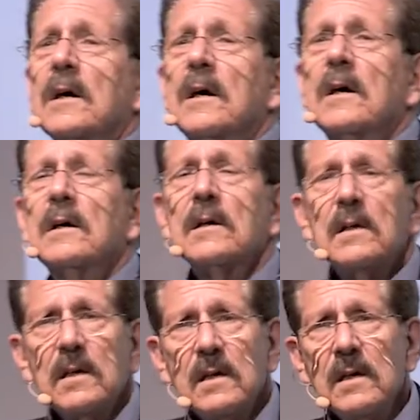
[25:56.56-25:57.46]

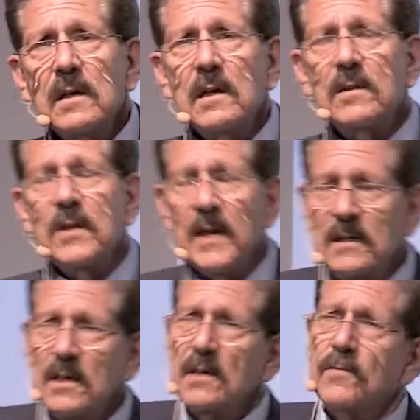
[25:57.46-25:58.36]
in the
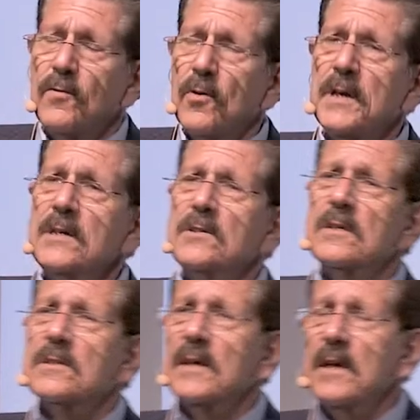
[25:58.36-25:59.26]
1940s,
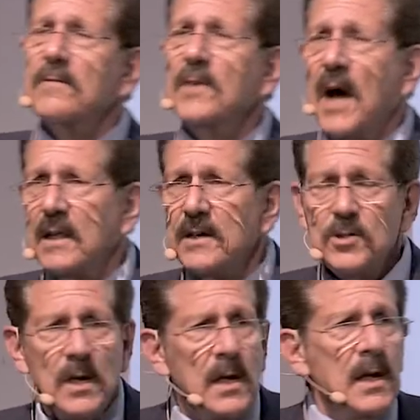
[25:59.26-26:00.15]
this idea of
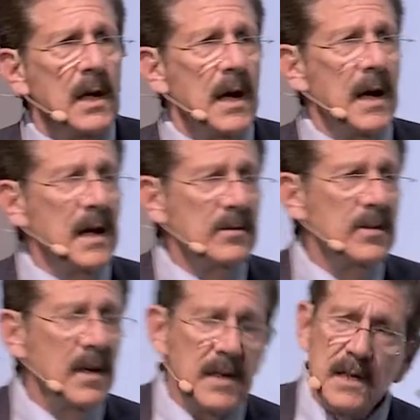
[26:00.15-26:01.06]
knowledge,
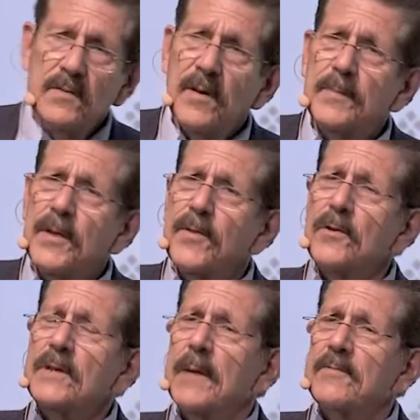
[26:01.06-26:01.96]
and he developed a
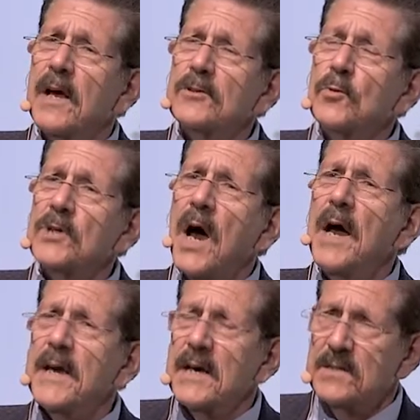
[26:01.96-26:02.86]
third type of knowledge which
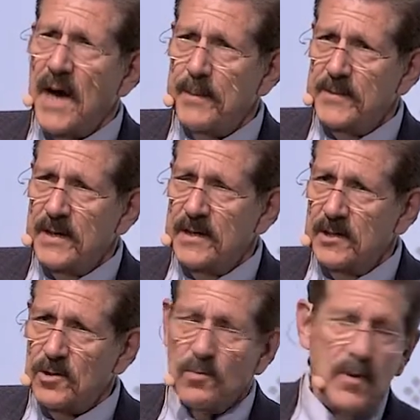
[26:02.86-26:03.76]
Hayek adopted in
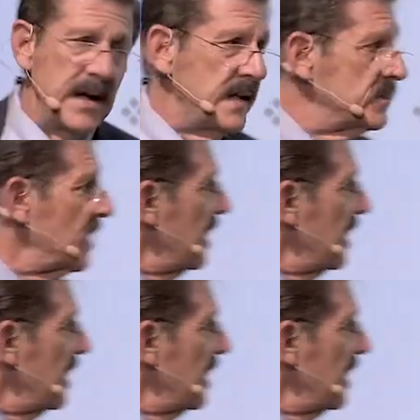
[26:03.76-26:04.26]
his own writings,